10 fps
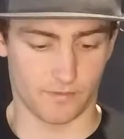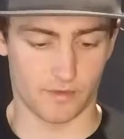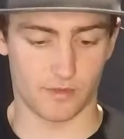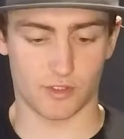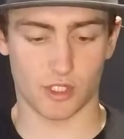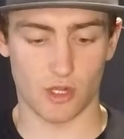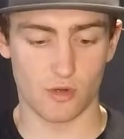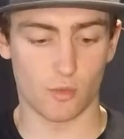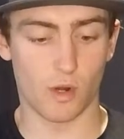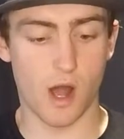So
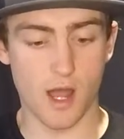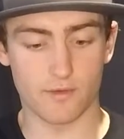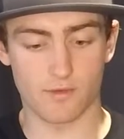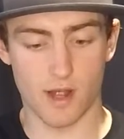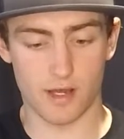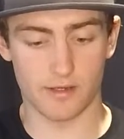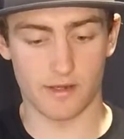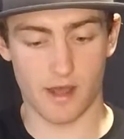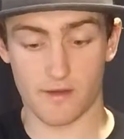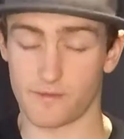what I
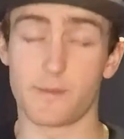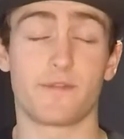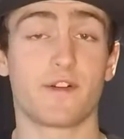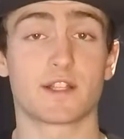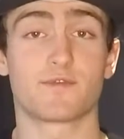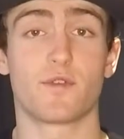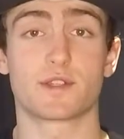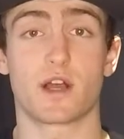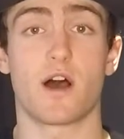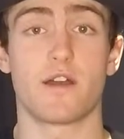run, first of all,
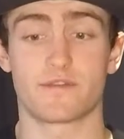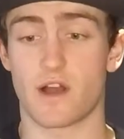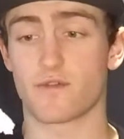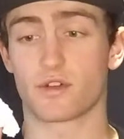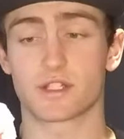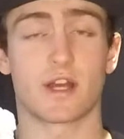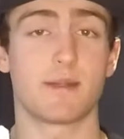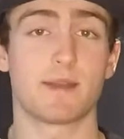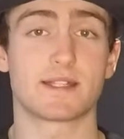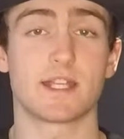is I've got a tiny
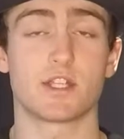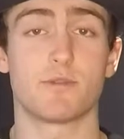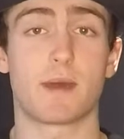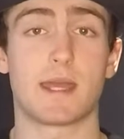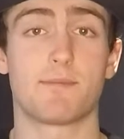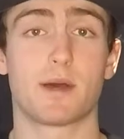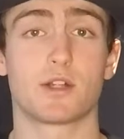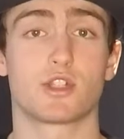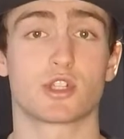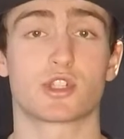bit of tissue paper
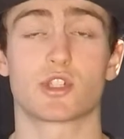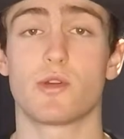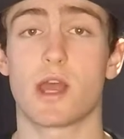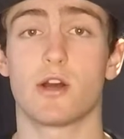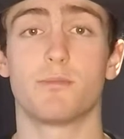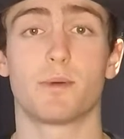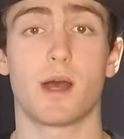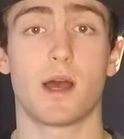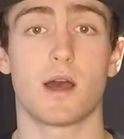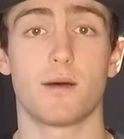just to help
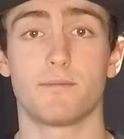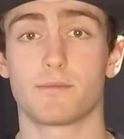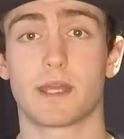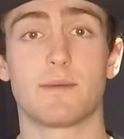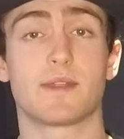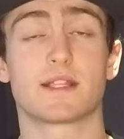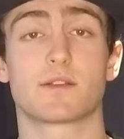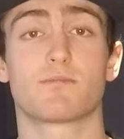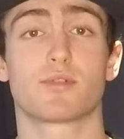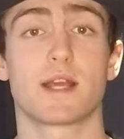keep things
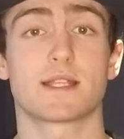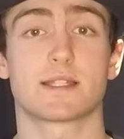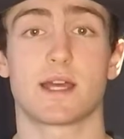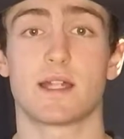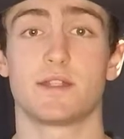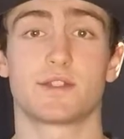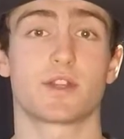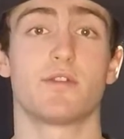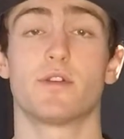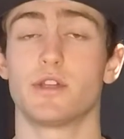compressed, and
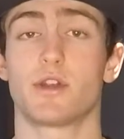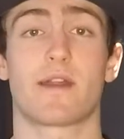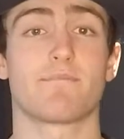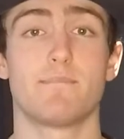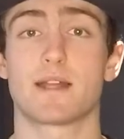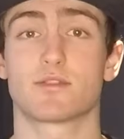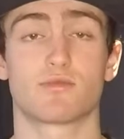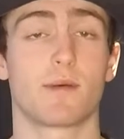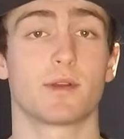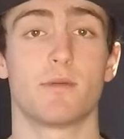so that you don't have metal
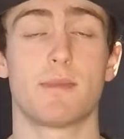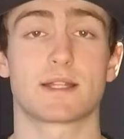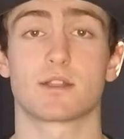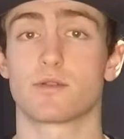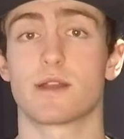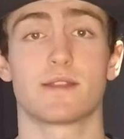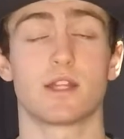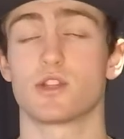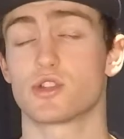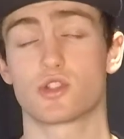rubbing on metal or
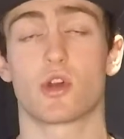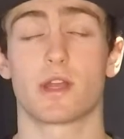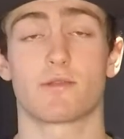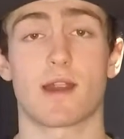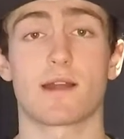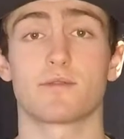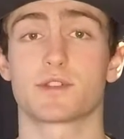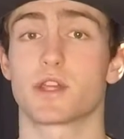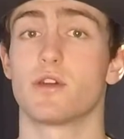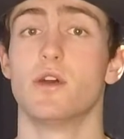anything jogging around.
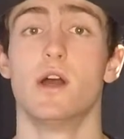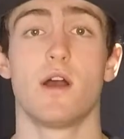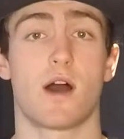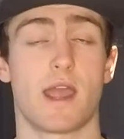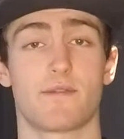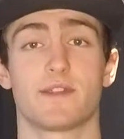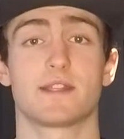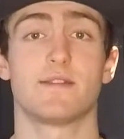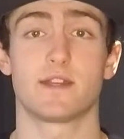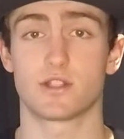So I have this
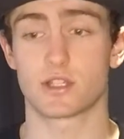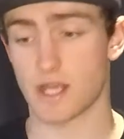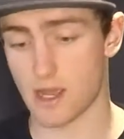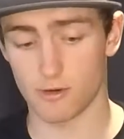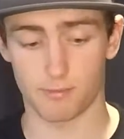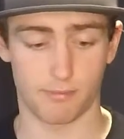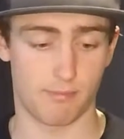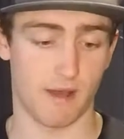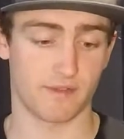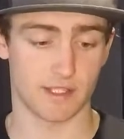in there just to help
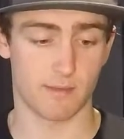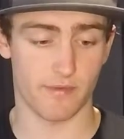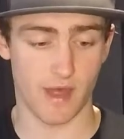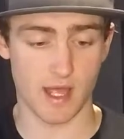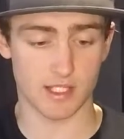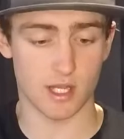buffer some of that.